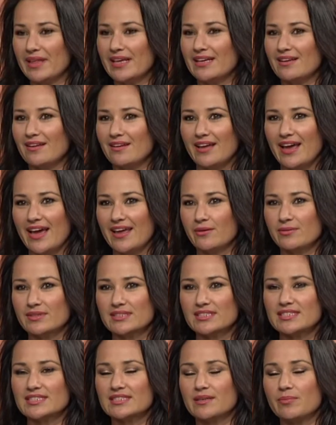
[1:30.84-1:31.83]
the hill, and it
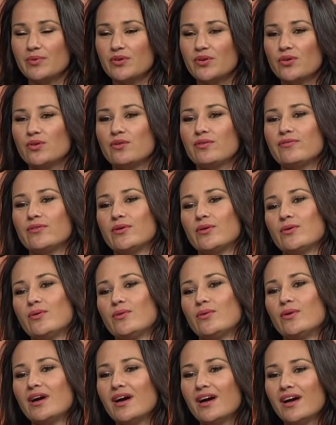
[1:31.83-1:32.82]
was just a
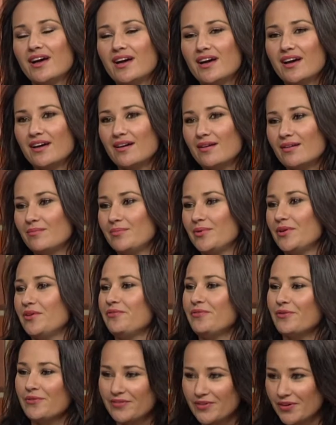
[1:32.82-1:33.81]
beautiful
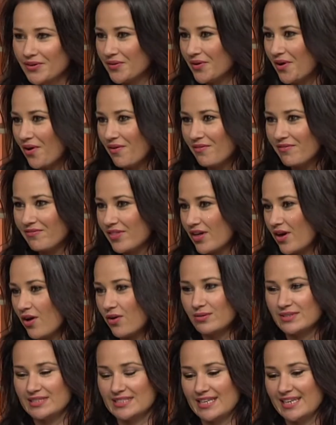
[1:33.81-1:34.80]
beautiful view of the
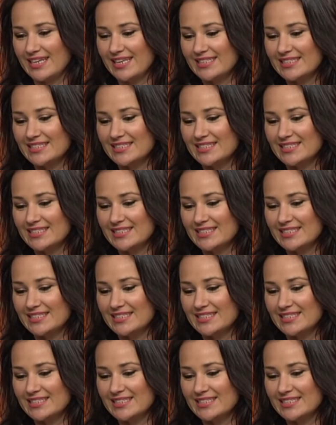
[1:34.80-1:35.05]
whole city. Yeah.